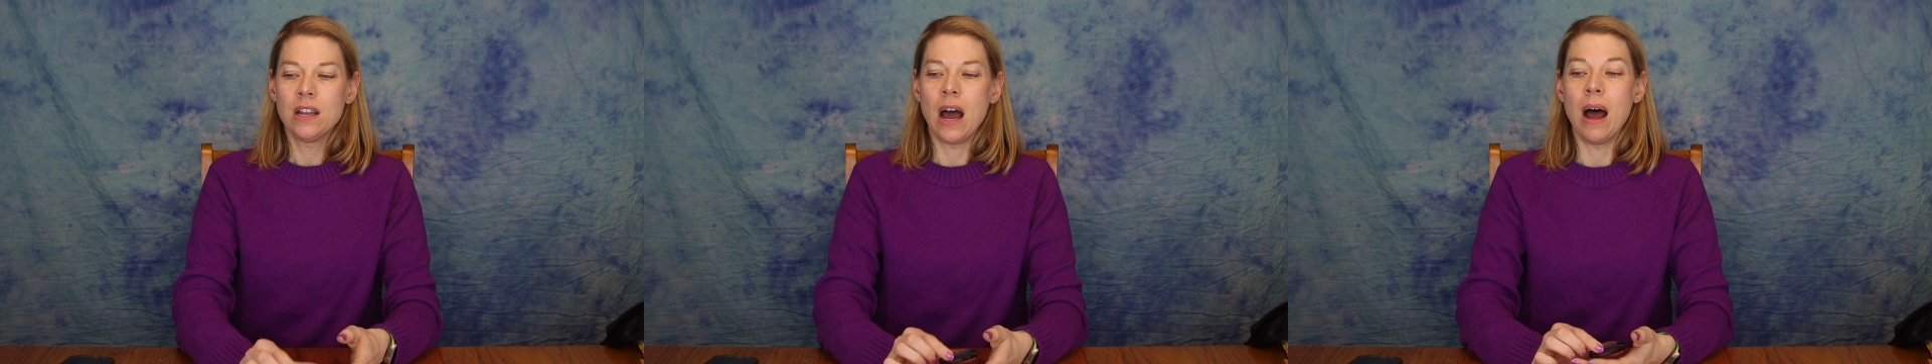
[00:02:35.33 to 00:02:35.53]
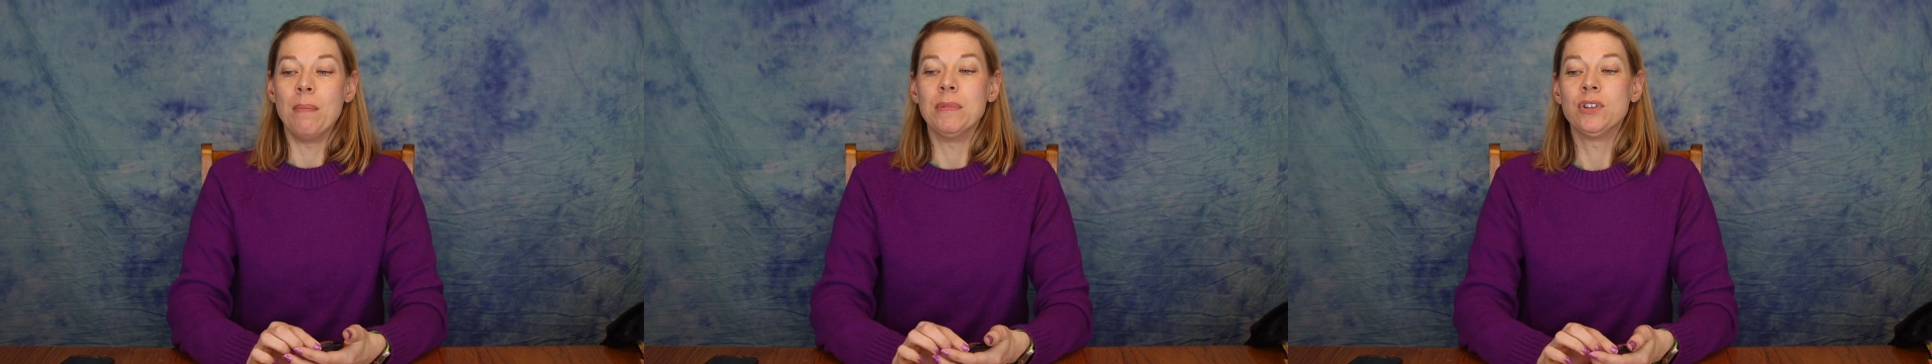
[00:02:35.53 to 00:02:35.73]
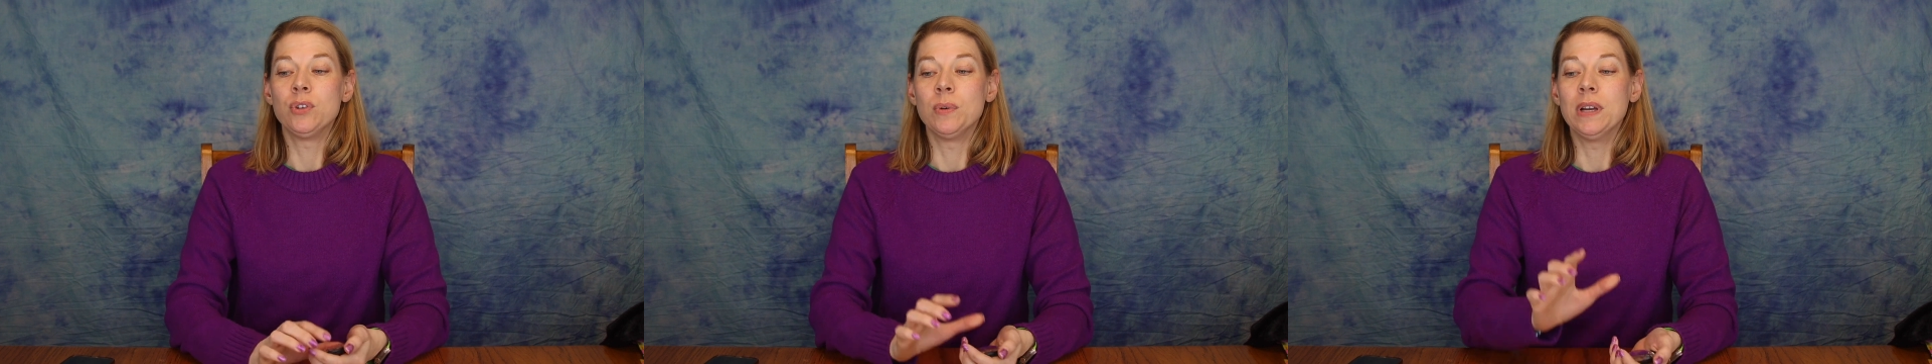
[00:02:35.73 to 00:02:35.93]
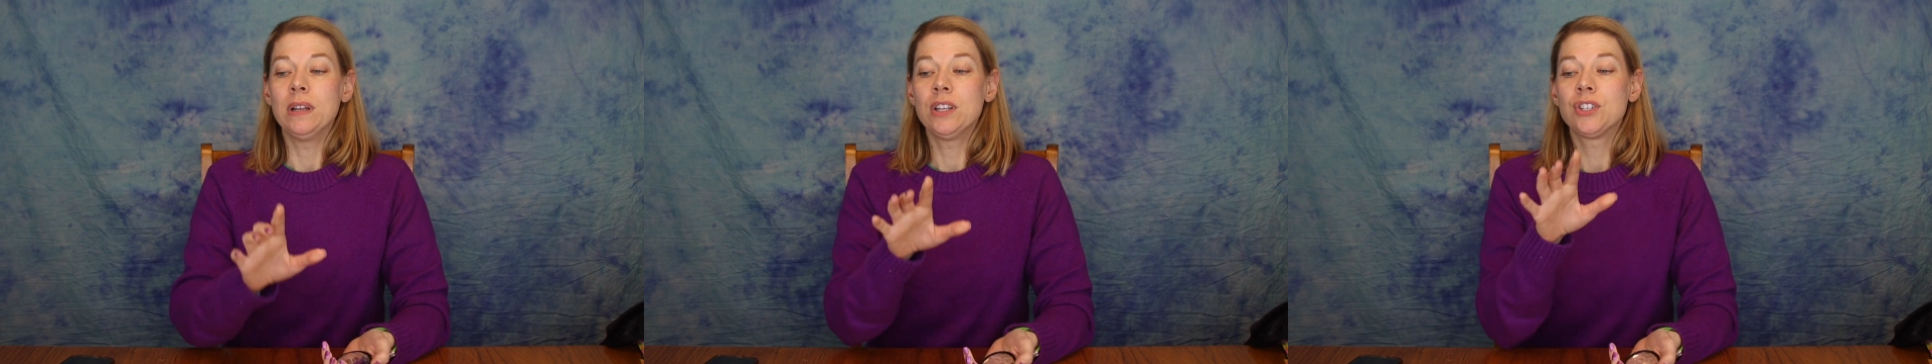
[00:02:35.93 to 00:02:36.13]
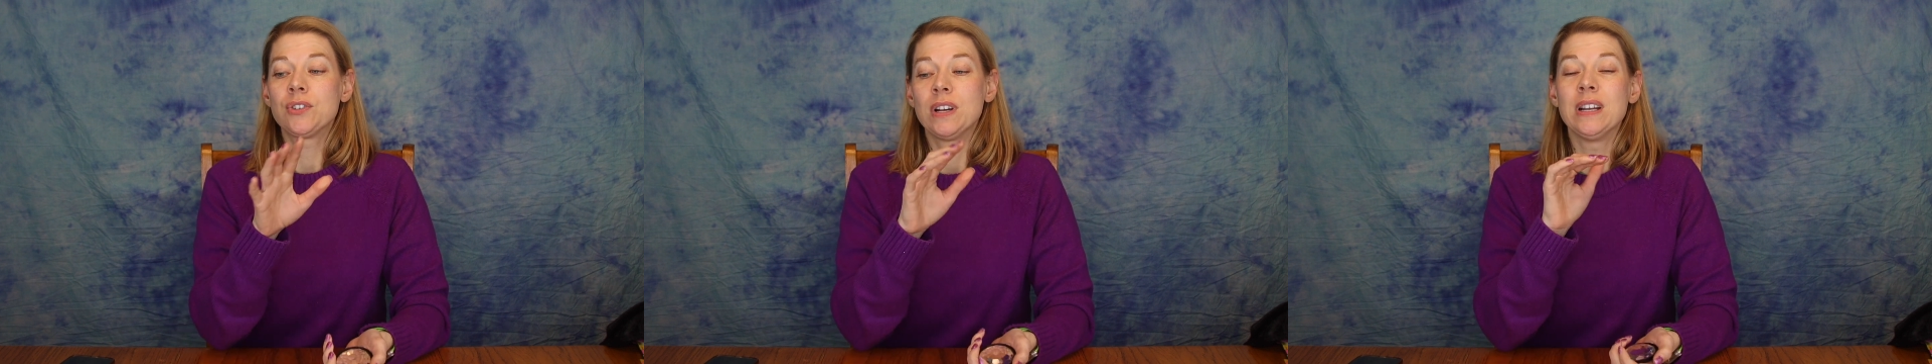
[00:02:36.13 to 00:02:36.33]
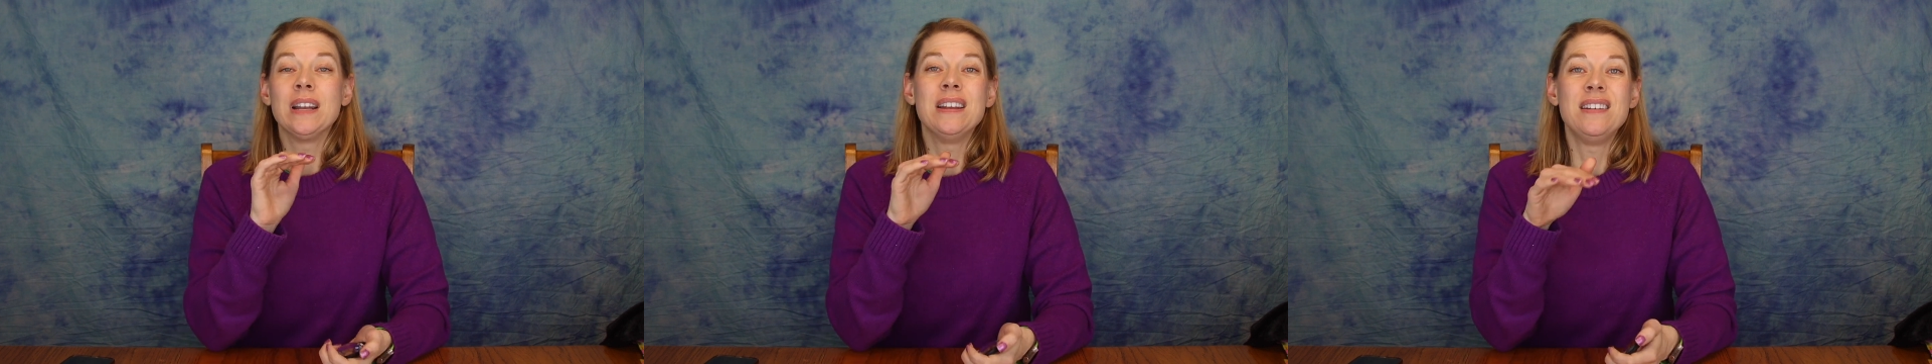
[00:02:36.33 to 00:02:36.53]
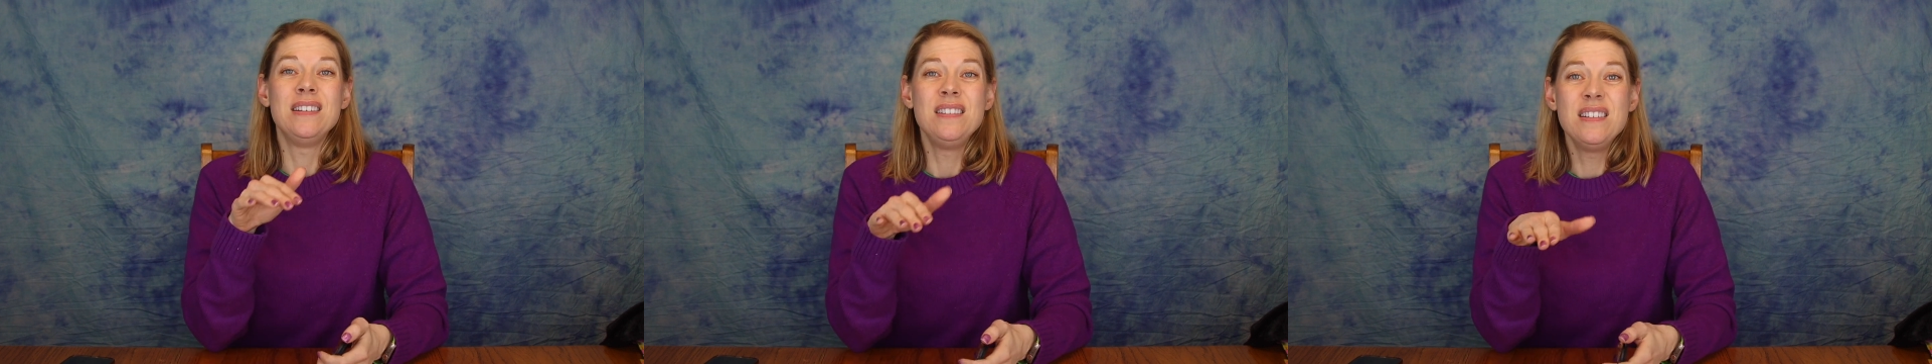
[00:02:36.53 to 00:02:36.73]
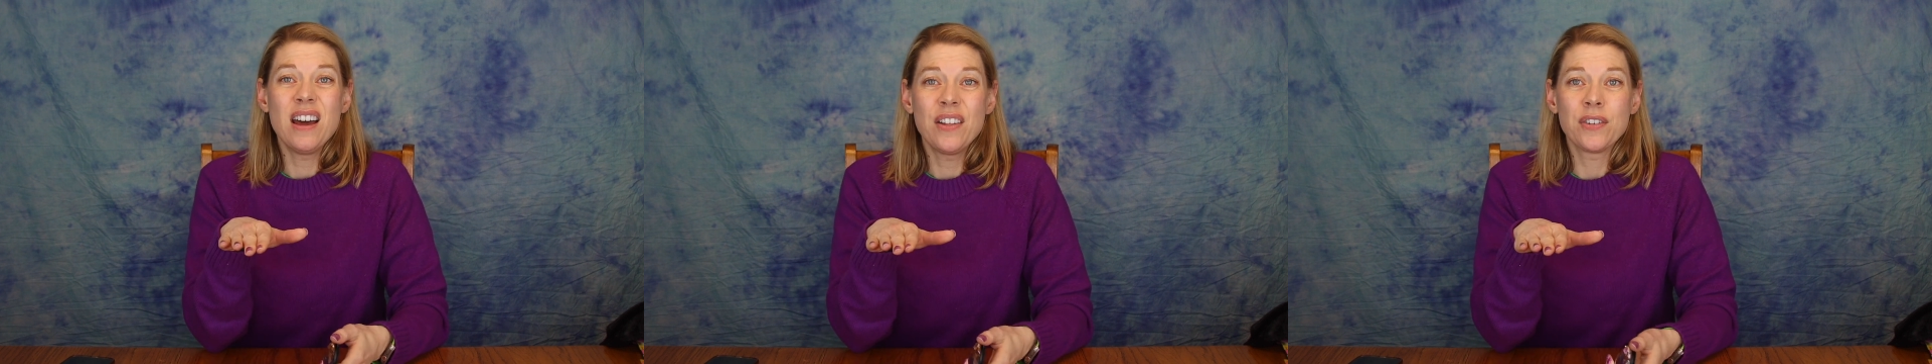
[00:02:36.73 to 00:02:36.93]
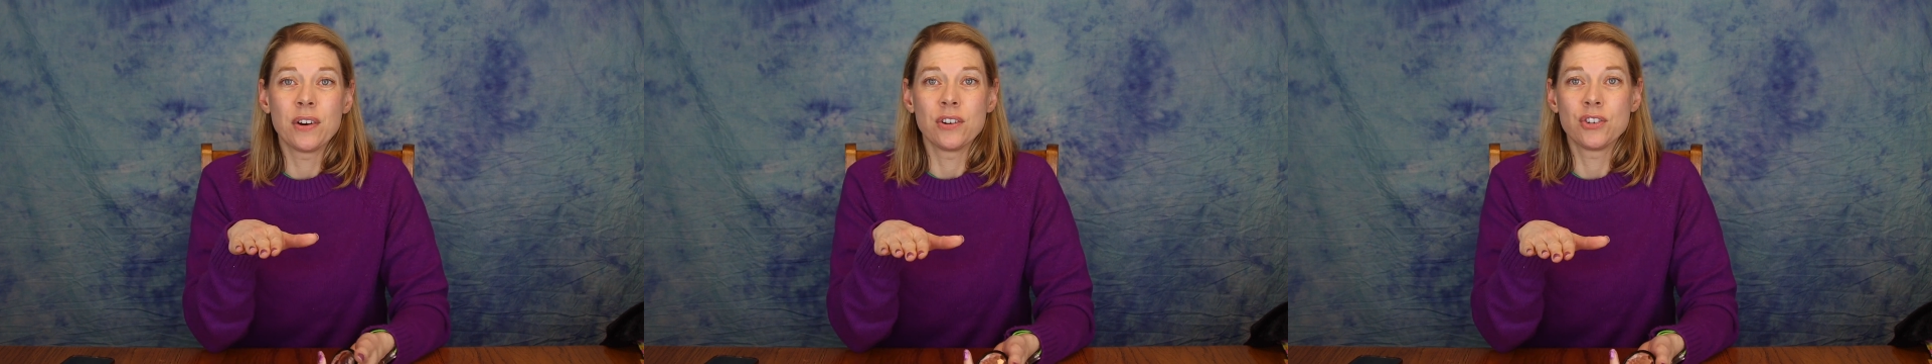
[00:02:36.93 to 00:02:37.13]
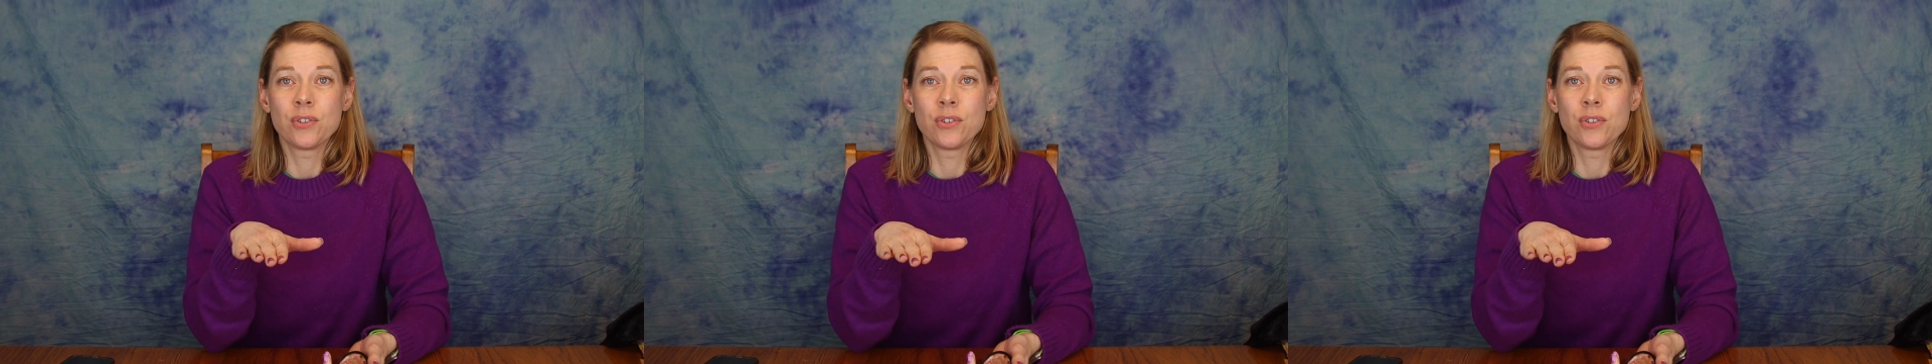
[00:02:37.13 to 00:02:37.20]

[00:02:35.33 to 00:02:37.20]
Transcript: To illustrate another